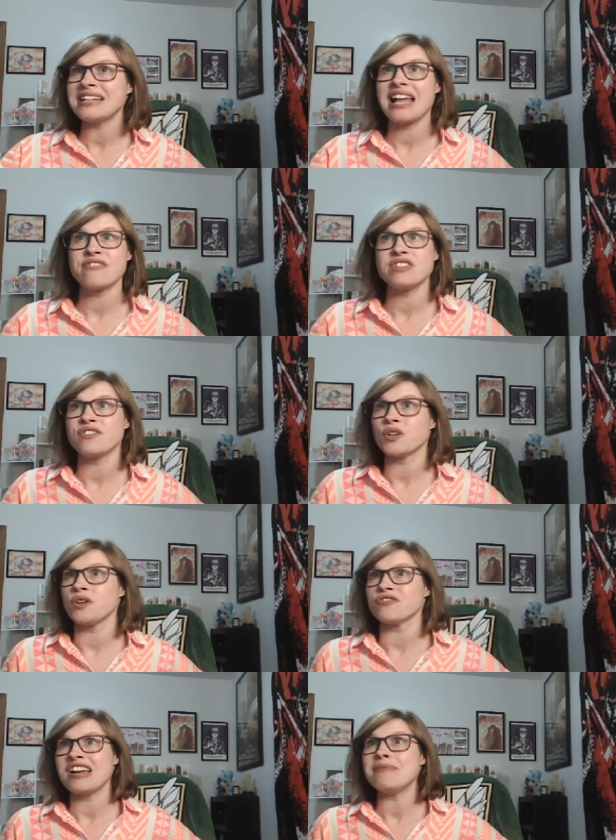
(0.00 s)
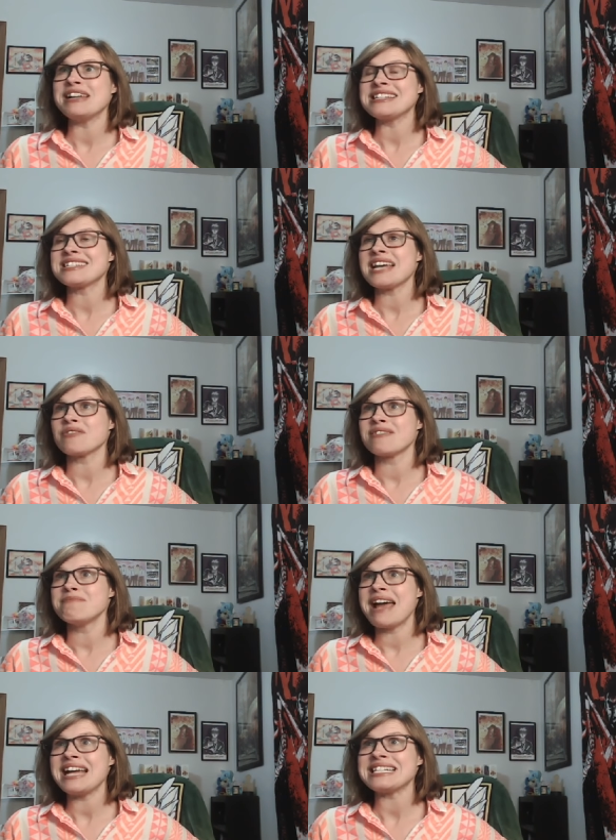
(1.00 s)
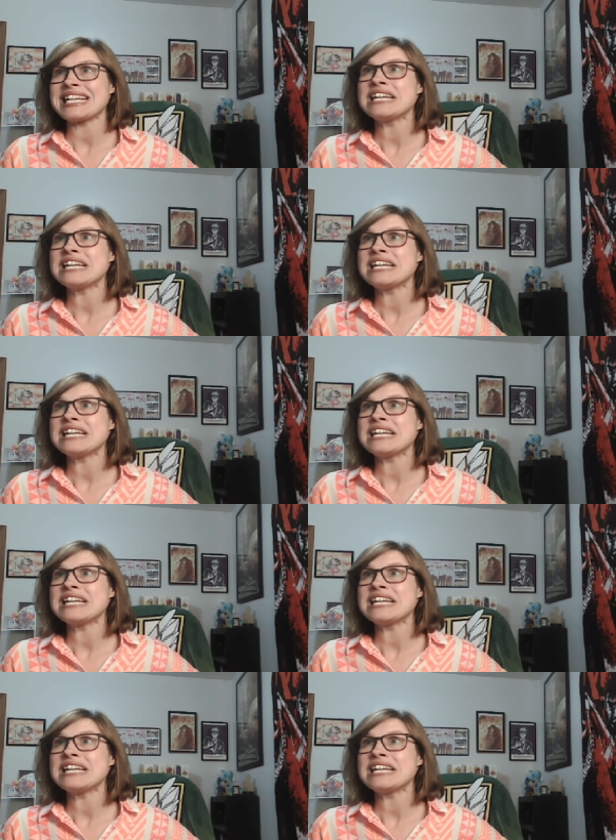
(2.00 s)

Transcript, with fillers: life difficult for him and instead remained